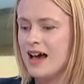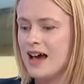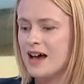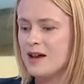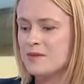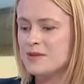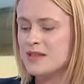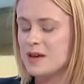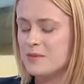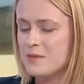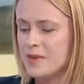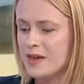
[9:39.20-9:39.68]

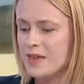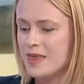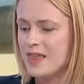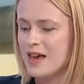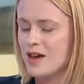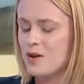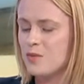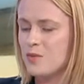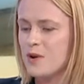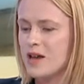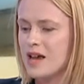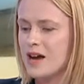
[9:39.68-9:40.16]
something
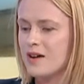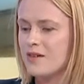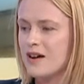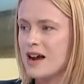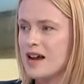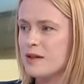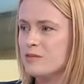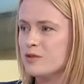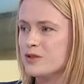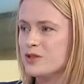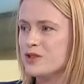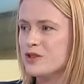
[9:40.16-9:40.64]
that we are
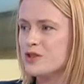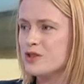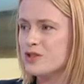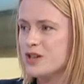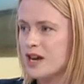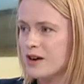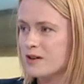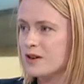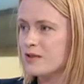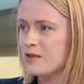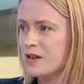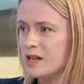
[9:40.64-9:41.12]
able to
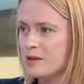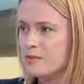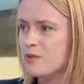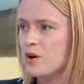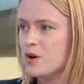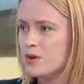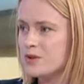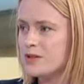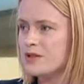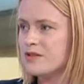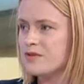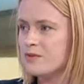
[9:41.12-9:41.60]
share in a really
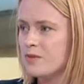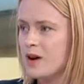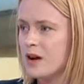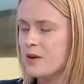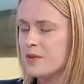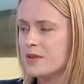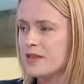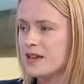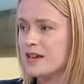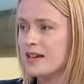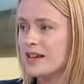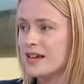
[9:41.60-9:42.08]
positive way
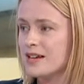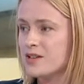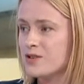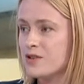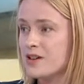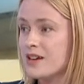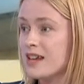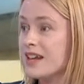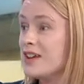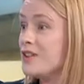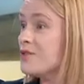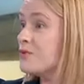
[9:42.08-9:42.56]
with the
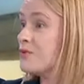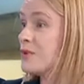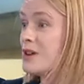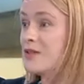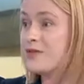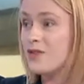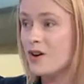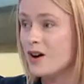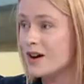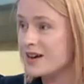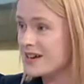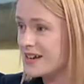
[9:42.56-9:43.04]
electorate if we
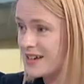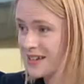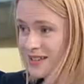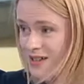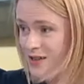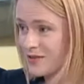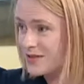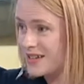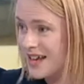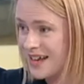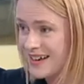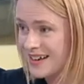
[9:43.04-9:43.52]
find
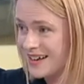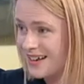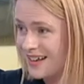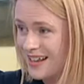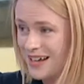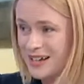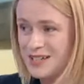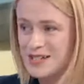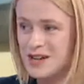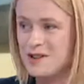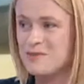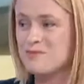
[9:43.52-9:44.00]
ourselves at an
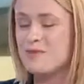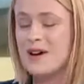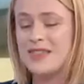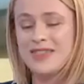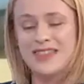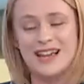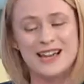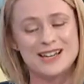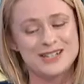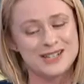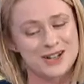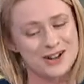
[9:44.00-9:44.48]
election. But
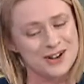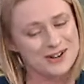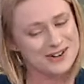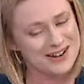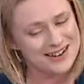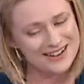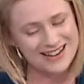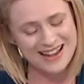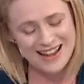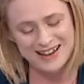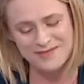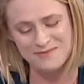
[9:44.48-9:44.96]
they
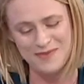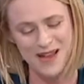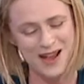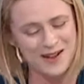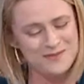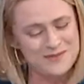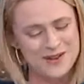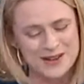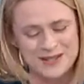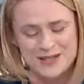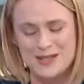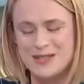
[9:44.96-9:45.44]
don't get
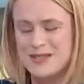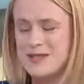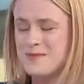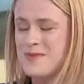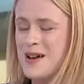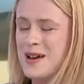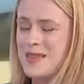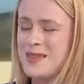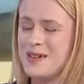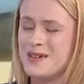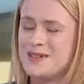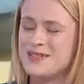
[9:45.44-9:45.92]
backbenchers to
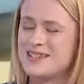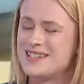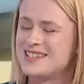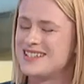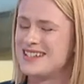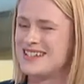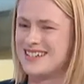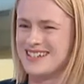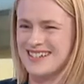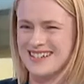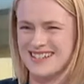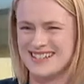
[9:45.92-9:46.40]
make those
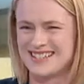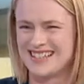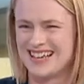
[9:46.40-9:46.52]
decisions.